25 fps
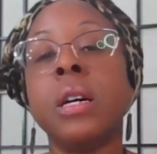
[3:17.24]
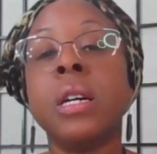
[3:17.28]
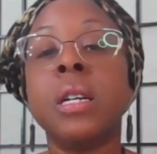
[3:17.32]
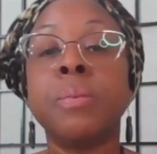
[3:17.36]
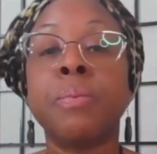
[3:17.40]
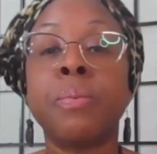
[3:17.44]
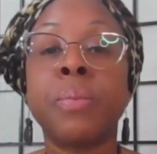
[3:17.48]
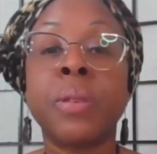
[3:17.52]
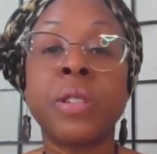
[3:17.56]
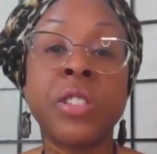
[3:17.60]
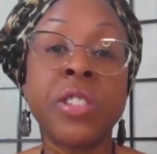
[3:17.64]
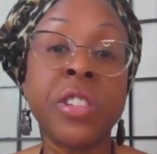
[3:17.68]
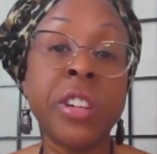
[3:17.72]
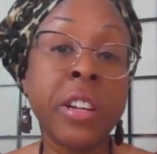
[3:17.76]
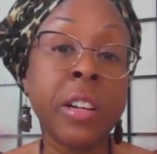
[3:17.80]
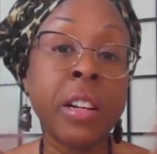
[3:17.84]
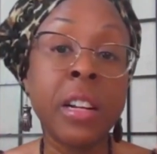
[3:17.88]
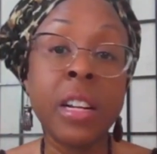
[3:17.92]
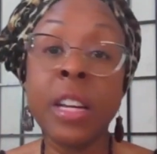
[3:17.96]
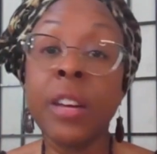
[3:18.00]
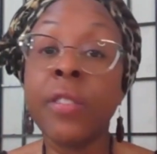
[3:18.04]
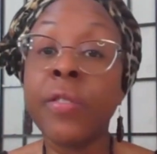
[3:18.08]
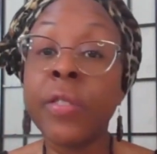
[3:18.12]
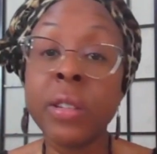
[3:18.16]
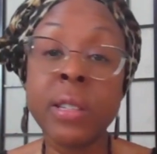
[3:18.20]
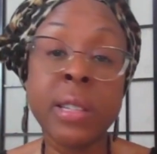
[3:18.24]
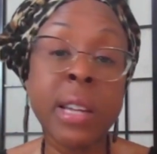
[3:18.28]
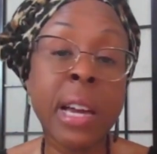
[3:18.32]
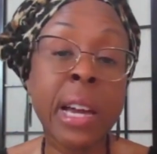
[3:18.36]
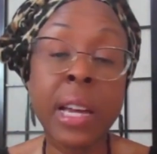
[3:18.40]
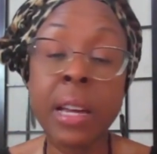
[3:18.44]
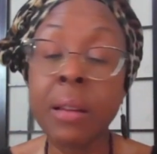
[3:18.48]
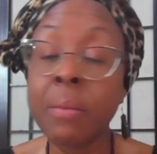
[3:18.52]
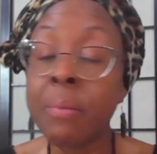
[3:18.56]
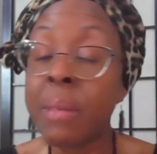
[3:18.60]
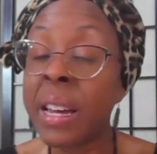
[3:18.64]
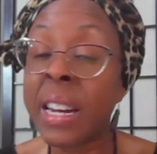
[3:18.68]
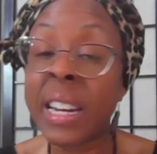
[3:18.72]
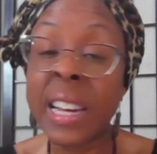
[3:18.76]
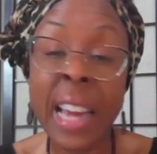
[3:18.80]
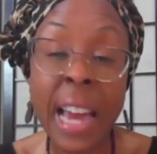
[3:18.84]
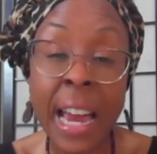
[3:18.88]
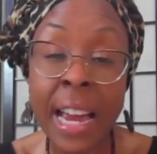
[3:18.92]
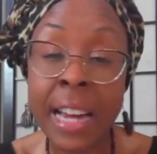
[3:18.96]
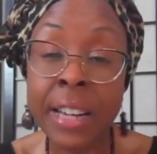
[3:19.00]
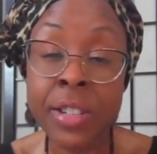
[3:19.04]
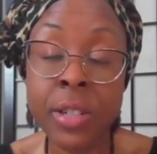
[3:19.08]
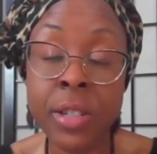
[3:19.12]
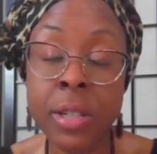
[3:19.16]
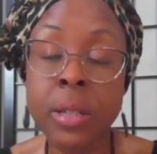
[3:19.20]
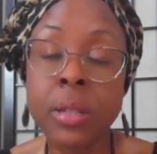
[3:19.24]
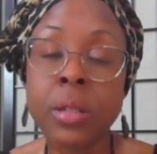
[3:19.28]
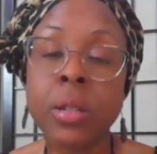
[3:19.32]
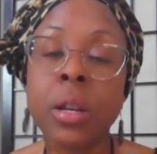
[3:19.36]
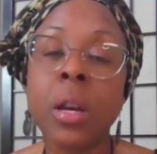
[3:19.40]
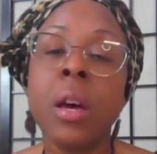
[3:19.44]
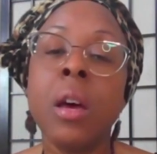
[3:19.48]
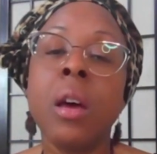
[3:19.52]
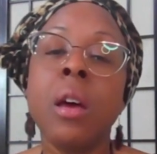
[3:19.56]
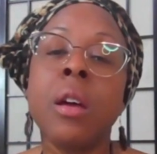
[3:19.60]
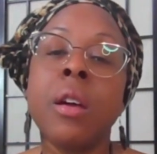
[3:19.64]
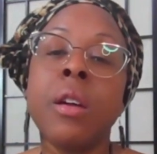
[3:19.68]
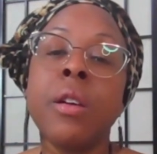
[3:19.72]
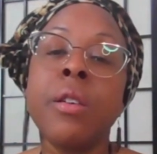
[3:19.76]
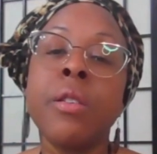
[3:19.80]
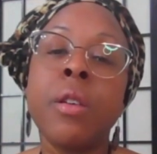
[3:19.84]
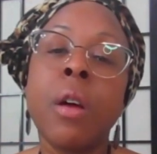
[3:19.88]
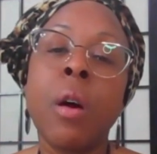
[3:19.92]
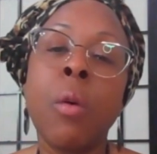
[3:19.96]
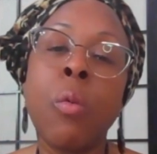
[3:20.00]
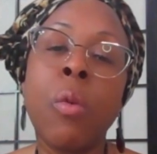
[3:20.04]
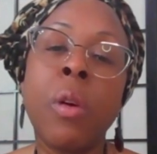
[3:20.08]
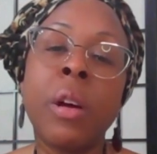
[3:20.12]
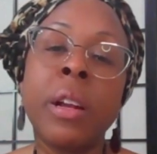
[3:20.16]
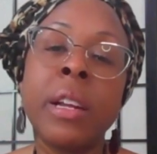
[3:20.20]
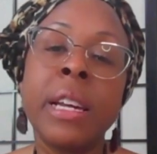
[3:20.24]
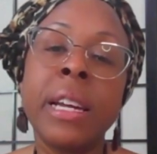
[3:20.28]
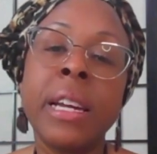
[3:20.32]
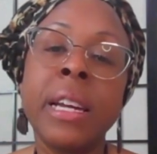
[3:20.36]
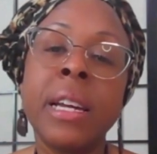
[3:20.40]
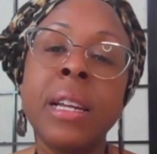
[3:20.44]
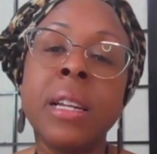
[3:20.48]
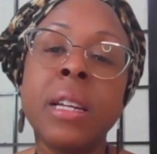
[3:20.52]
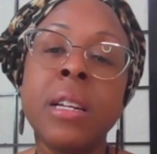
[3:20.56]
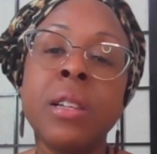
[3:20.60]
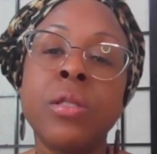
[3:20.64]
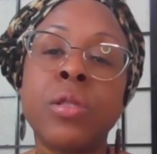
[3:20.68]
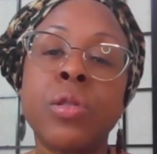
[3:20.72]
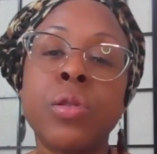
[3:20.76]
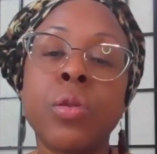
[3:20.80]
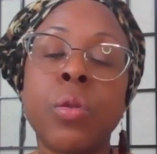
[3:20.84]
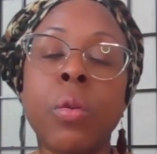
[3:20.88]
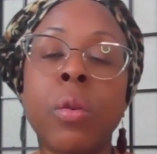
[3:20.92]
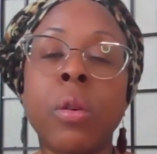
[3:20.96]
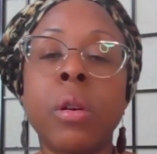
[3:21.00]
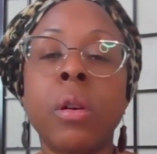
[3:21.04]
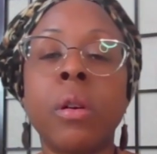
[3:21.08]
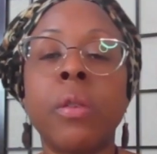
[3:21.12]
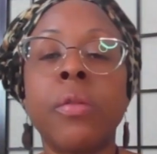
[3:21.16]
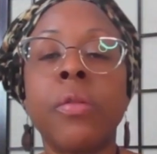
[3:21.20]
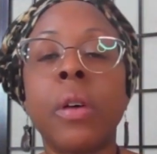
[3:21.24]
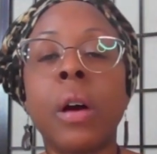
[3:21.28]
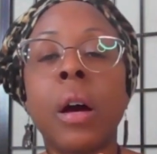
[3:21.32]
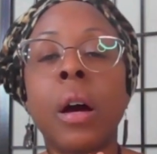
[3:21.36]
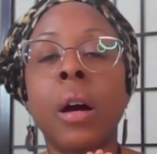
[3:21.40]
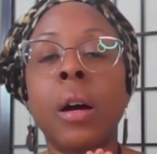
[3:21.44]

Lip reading: particularly if you're taking medications, you don't want any sort of